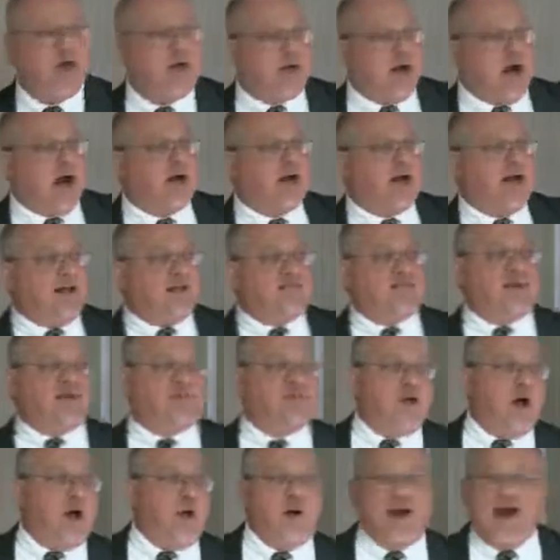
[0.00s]
God lets
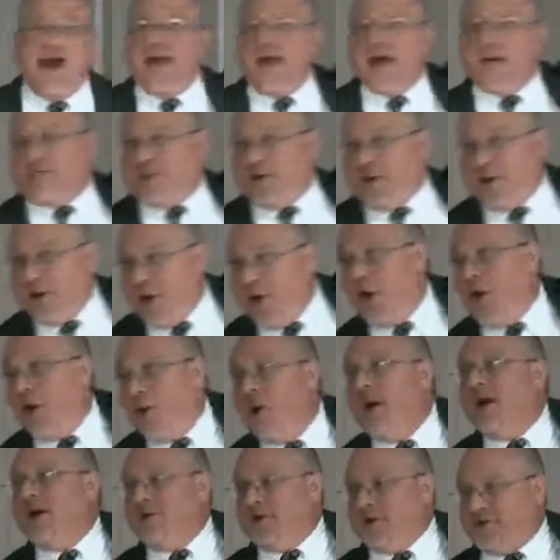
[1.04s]
us know it ain't up to
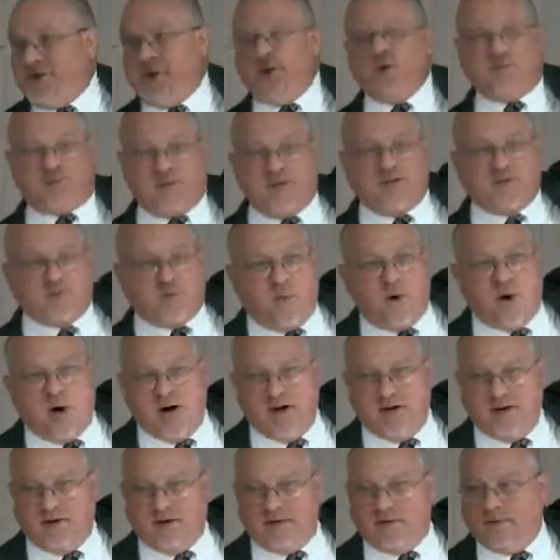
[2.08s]
you to choose which
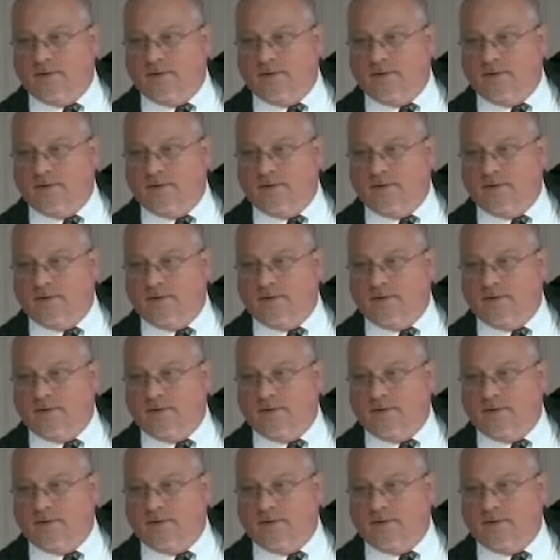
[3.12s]
one.